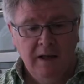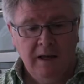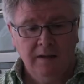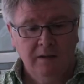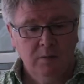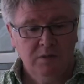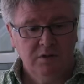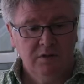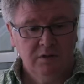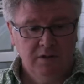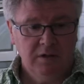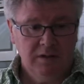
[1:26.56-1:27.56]
And that was
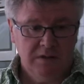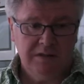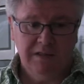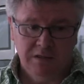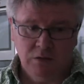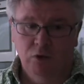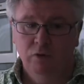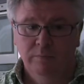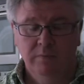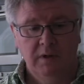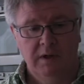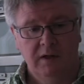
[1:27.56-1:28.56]
not necessarily at
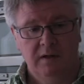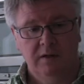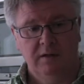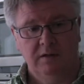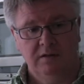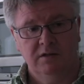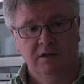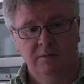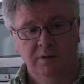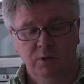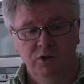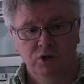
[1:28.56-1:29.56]
home uh, uh,
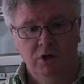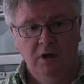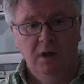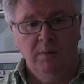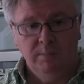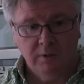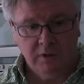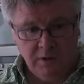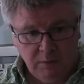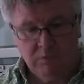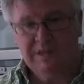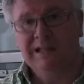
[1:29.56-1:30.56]
terribly much, but
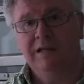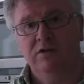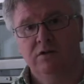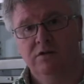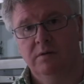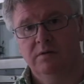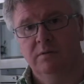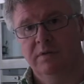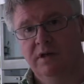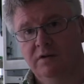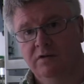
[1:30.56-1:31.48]
it was later, subsequently, I